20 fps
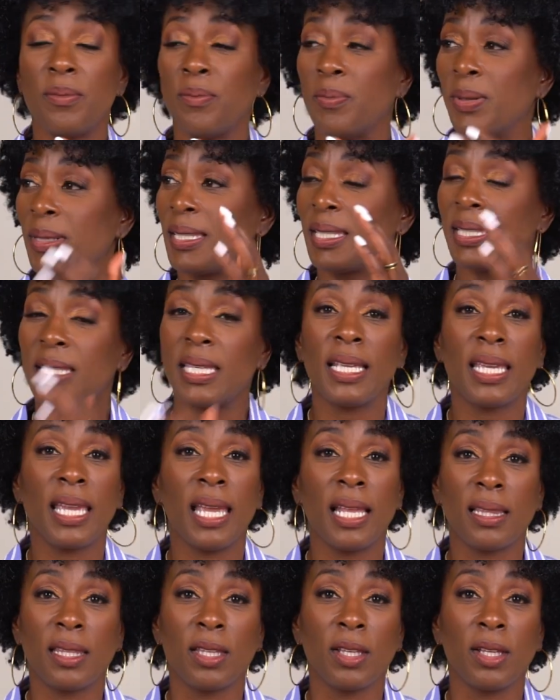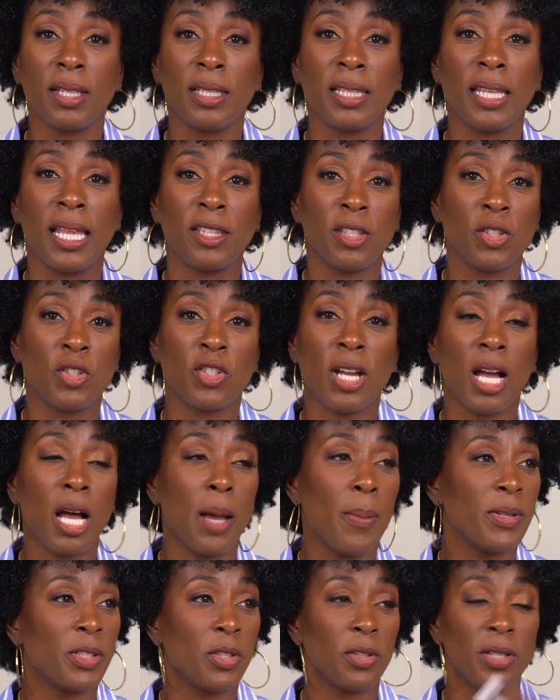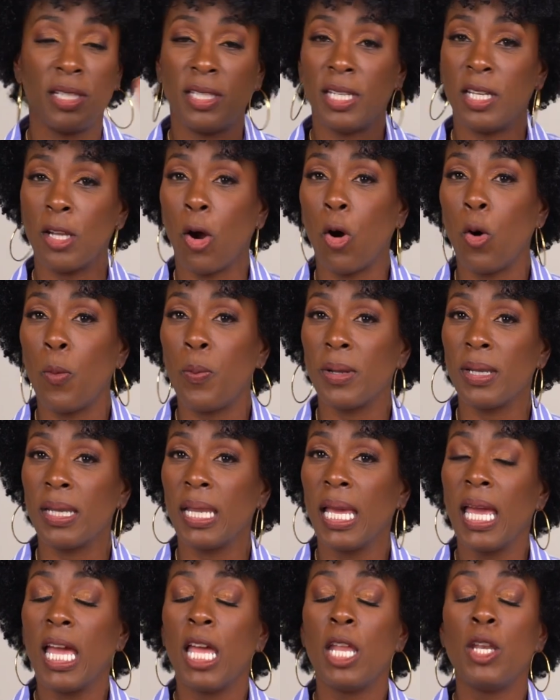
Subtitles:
been sick at the job and so they didn't open.